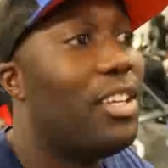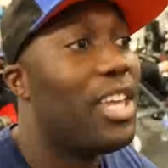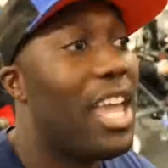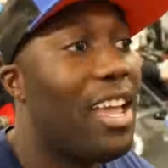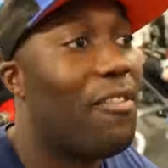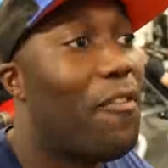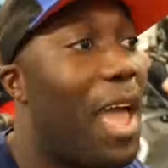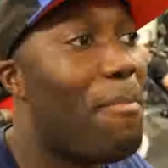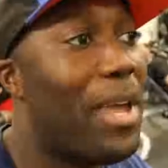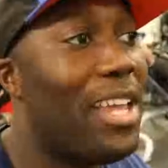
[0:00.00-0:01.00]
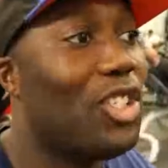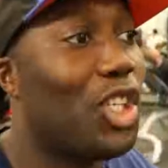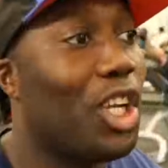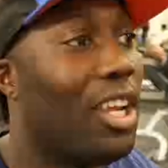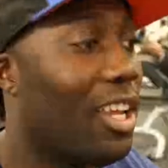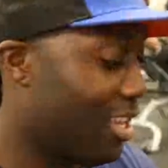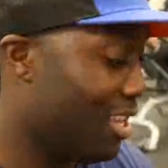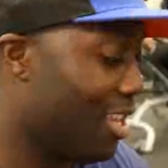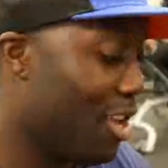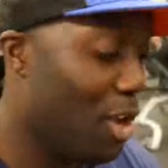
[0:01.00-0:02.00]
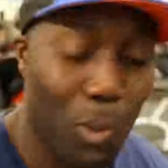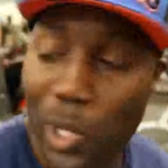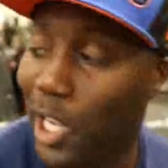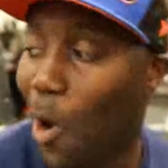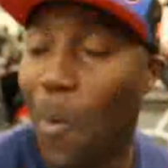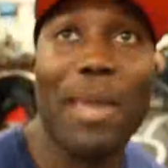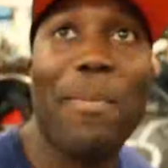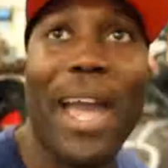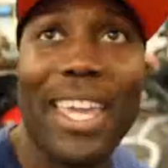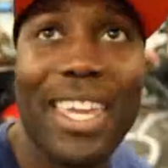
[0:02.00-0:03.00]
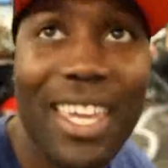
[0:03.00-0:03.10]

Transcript: Yeah, flat bench. We go way back.